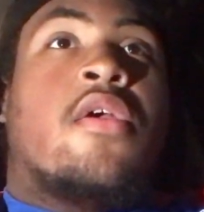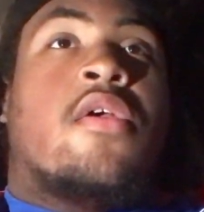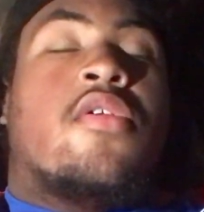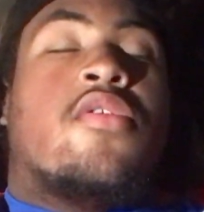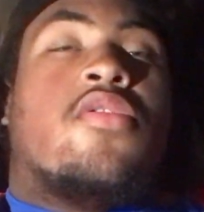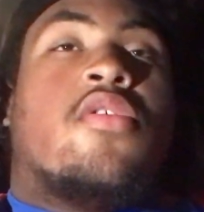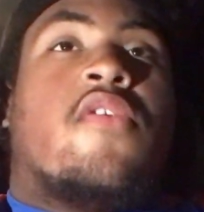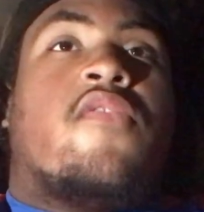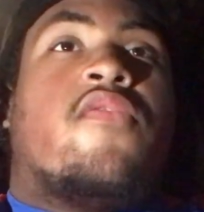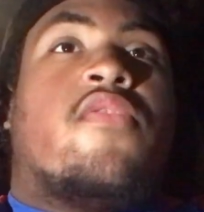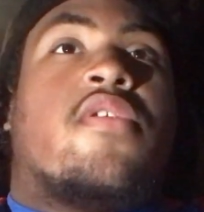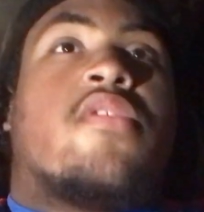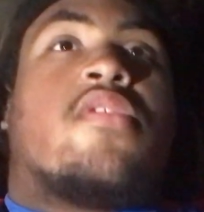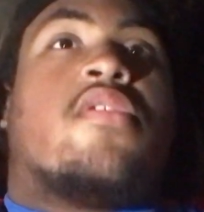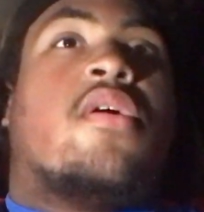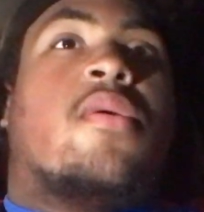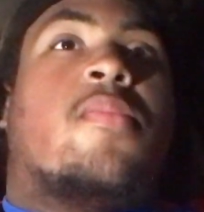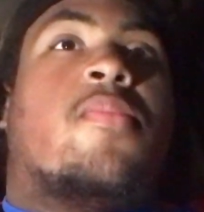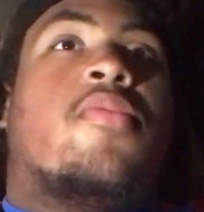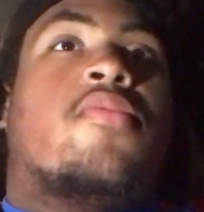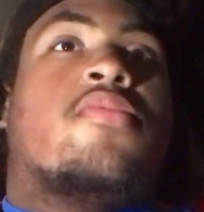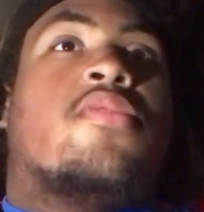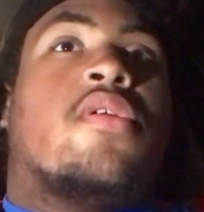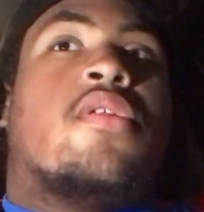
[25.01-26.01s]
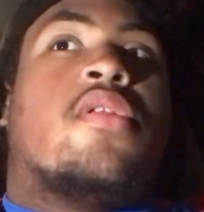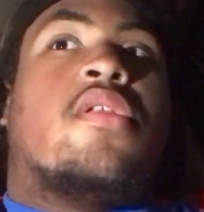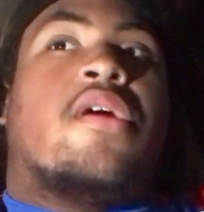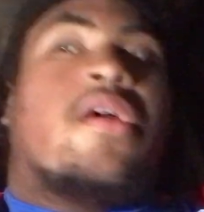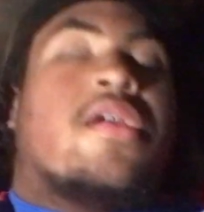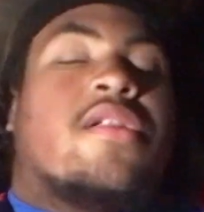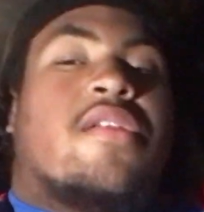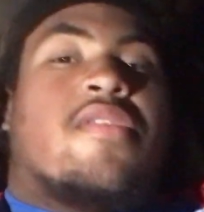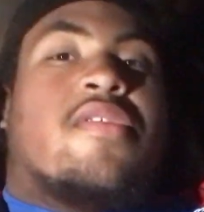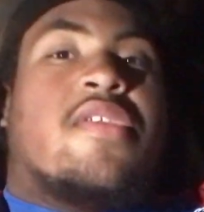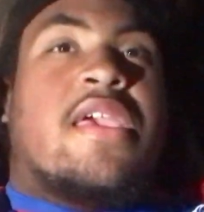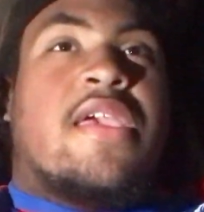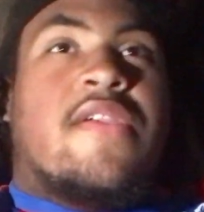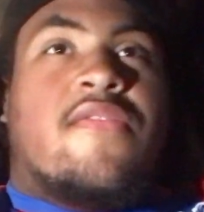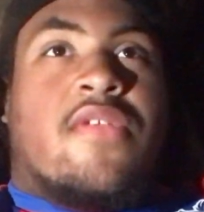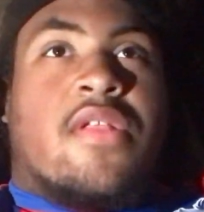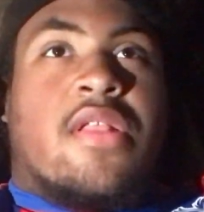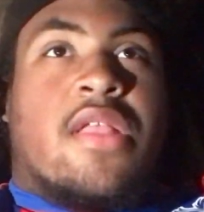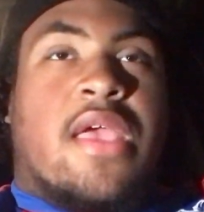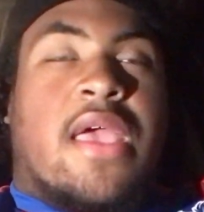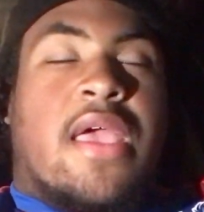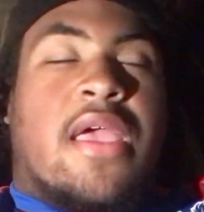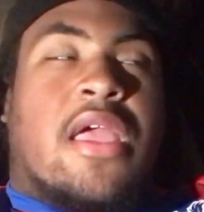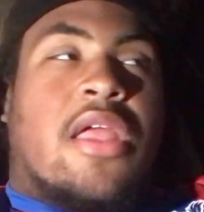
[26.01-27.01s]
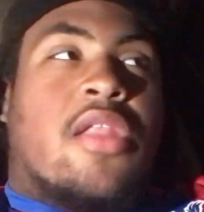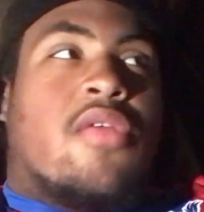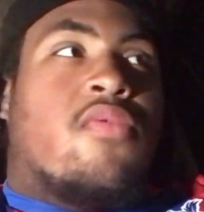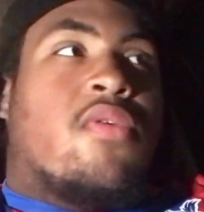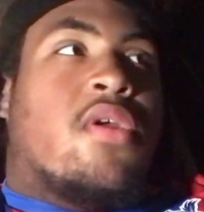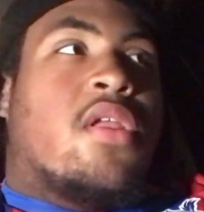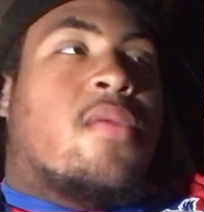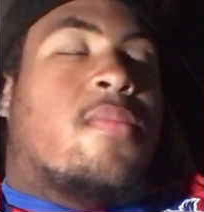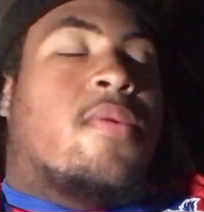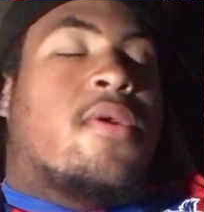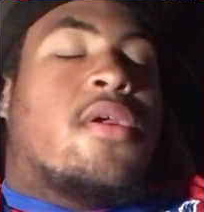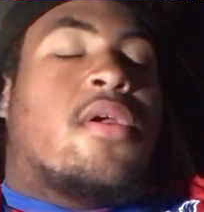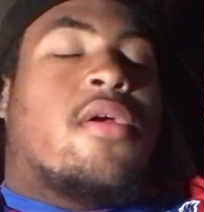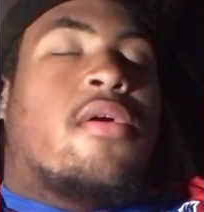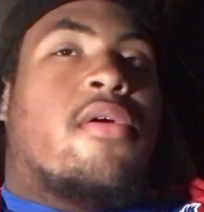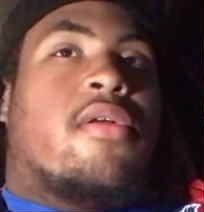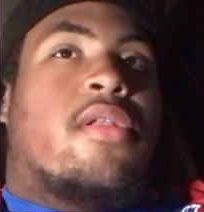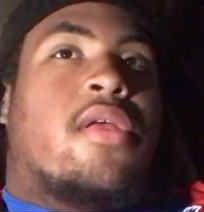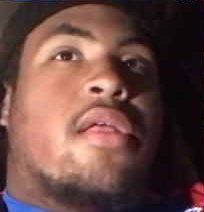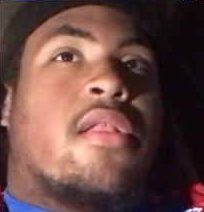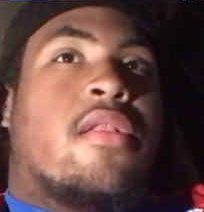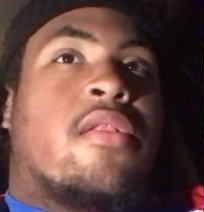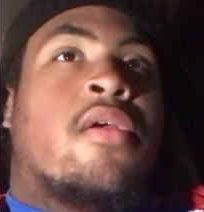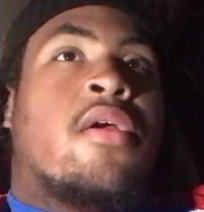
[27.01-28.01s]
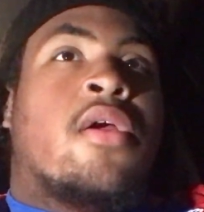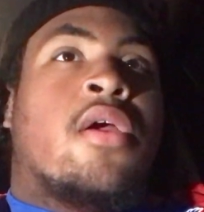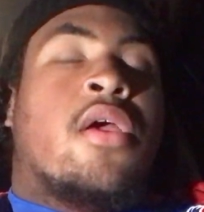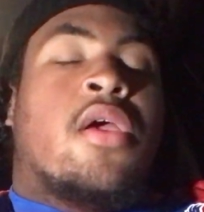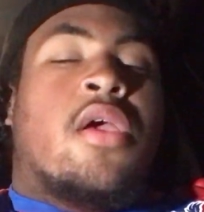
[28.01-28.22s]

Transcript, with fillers: So, for example, like this evening, they ain't going to really be going in